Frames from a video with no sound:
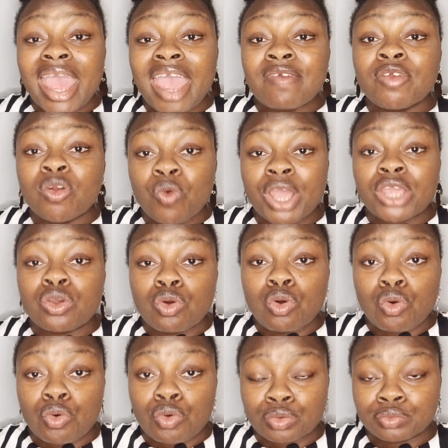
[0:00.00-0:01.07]
Everywhere you
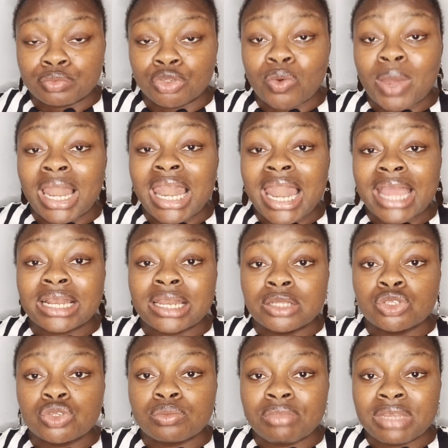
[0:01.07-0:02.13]
go, you are likely
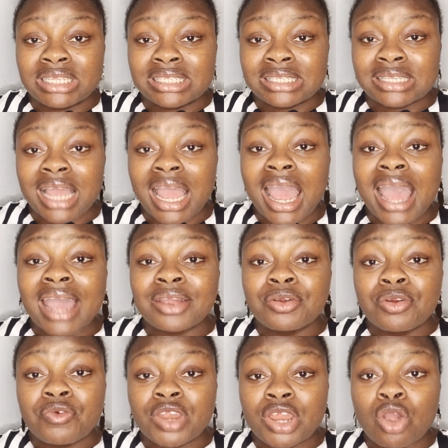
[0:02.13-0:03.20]
to meet
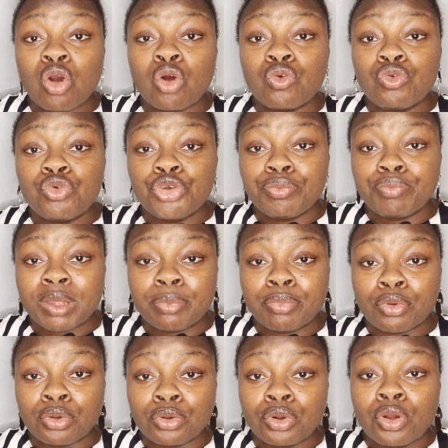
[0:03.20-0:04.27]
angry or rude
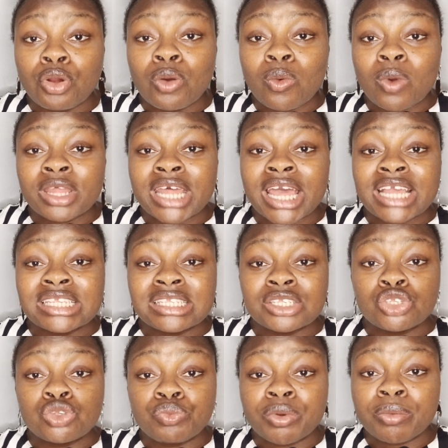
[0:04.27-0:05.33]
people, whether it's
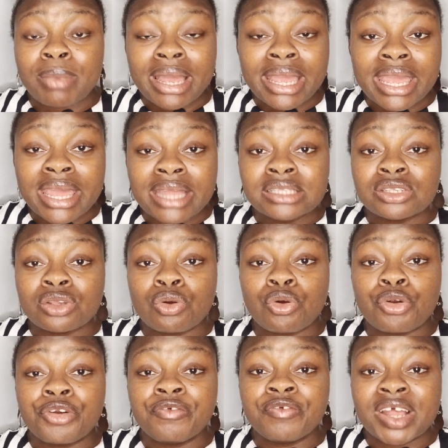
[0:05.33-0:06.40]
the supermarket
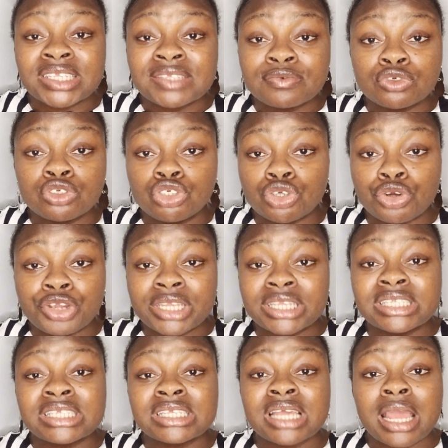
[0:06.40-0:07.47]
or fast food
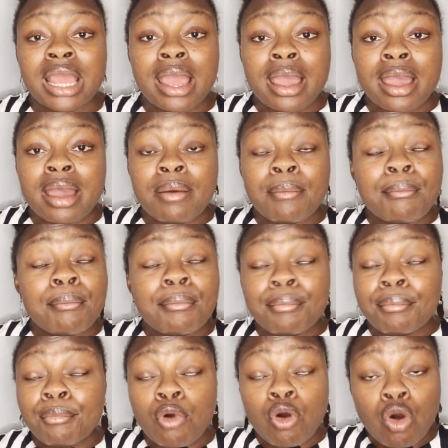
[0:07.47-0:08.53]
joint,
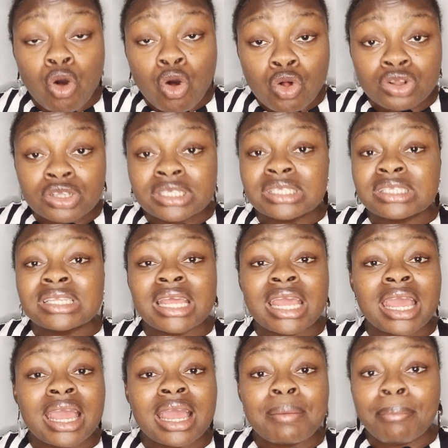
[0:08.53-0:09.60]
malls,
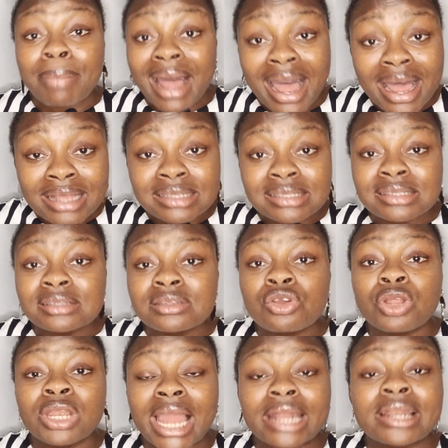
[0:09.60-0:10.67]
banks,
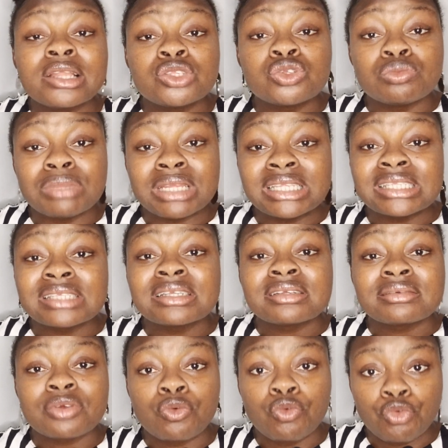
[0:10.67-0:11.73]
you're likely to meet
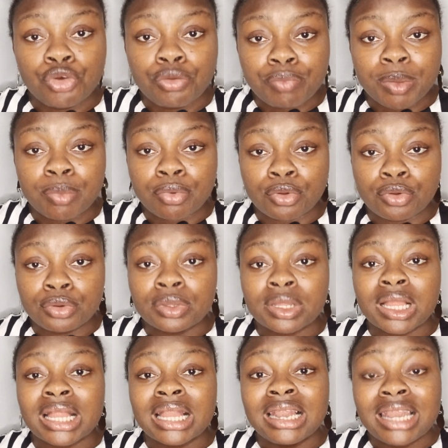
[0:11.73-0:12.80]
rude people.
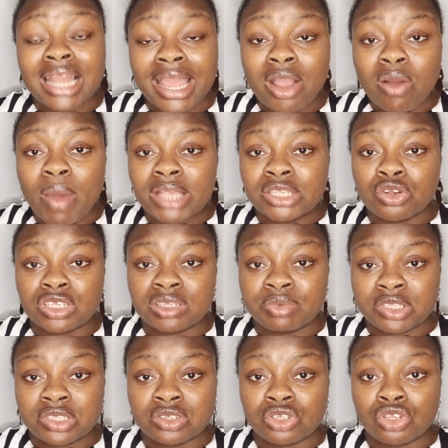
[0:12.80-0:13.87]
Likewise,
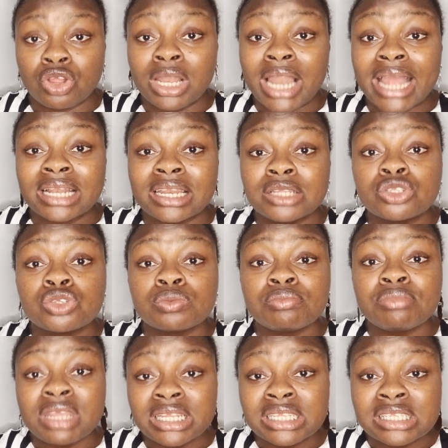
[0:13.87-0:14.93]
hospitals, you're likely to
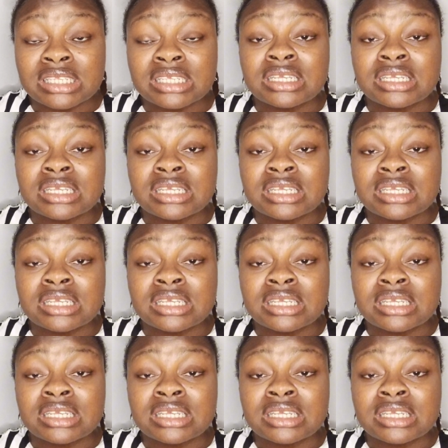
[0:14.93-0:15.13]
meet